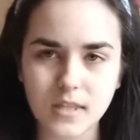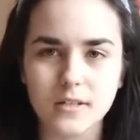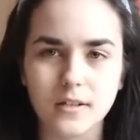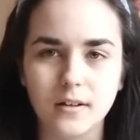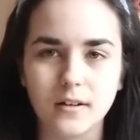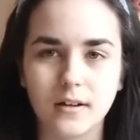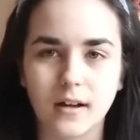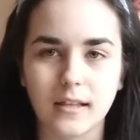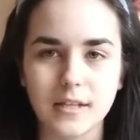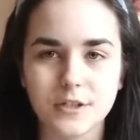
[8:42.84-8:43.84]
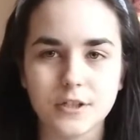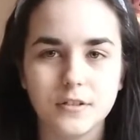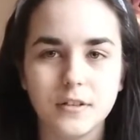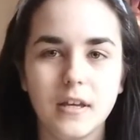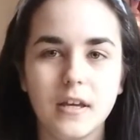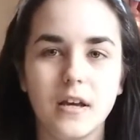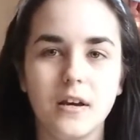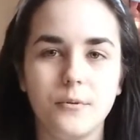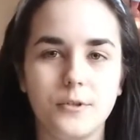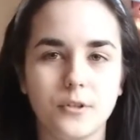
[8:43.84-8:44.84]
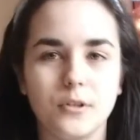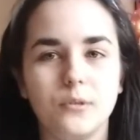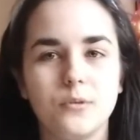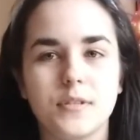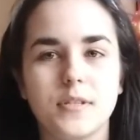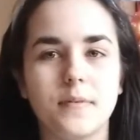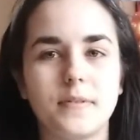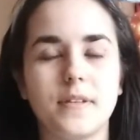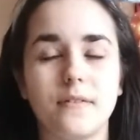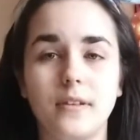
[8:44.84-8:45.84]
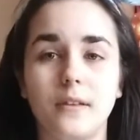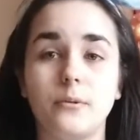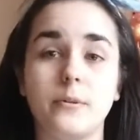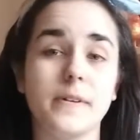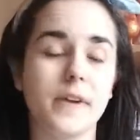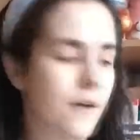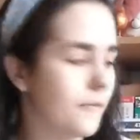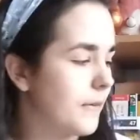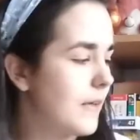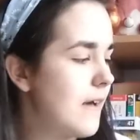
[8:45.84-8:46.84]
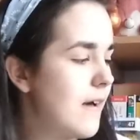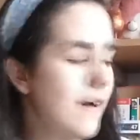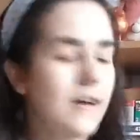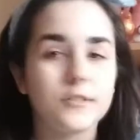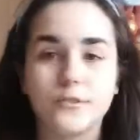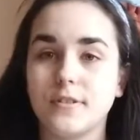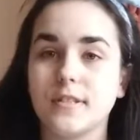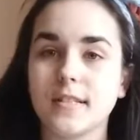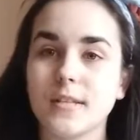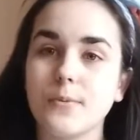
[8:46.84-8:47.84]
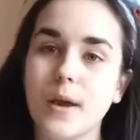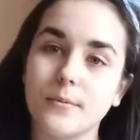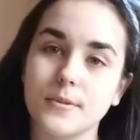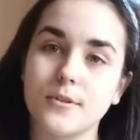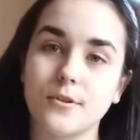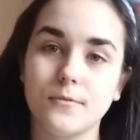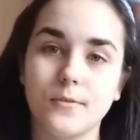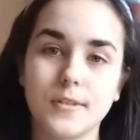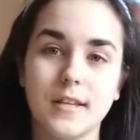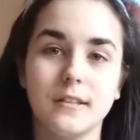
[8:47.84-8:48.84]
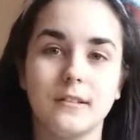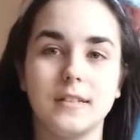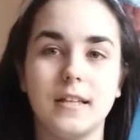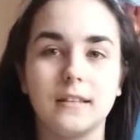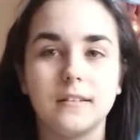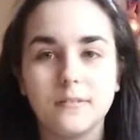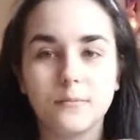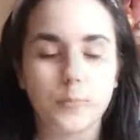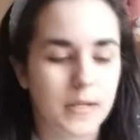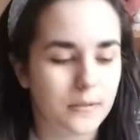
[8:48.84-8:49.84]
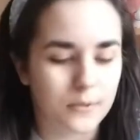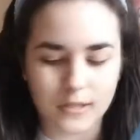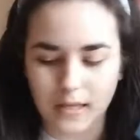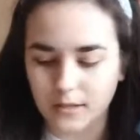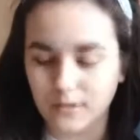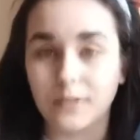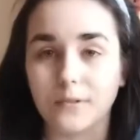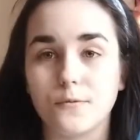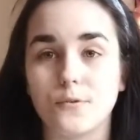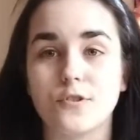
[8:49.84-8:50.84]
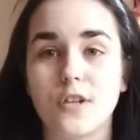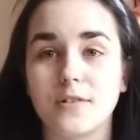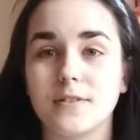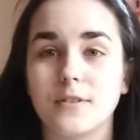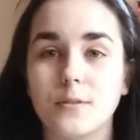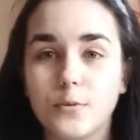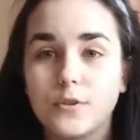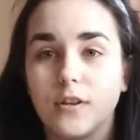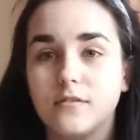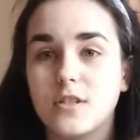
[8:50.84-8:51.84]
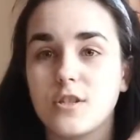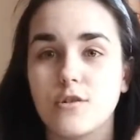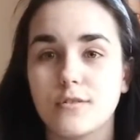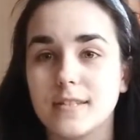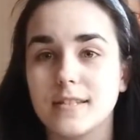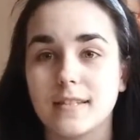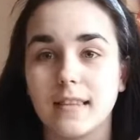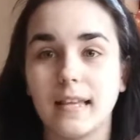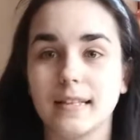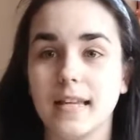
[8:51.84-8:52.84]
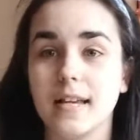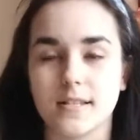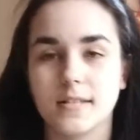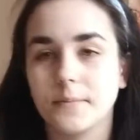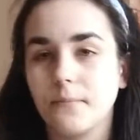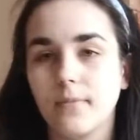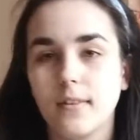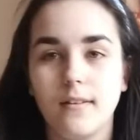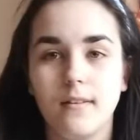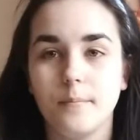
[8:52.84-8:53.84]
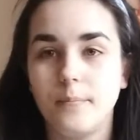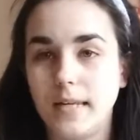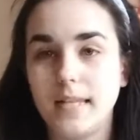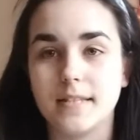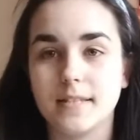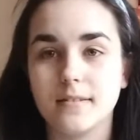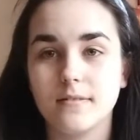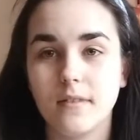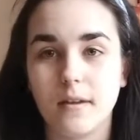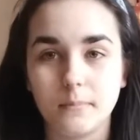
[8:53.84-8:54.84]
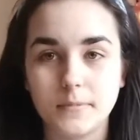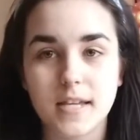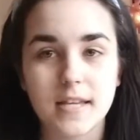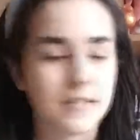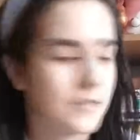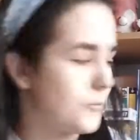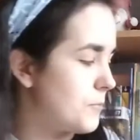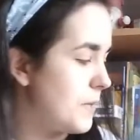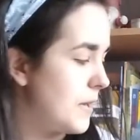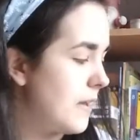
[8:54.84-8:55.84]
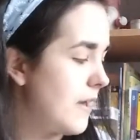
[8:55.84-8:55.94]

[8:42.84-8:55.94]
a collection which includes some stuff I already have. So that's why I was searching for standalone. And when I was like looking through the shelf in this bookstore, I just saw this and like, yes, please, I'm taking it with me.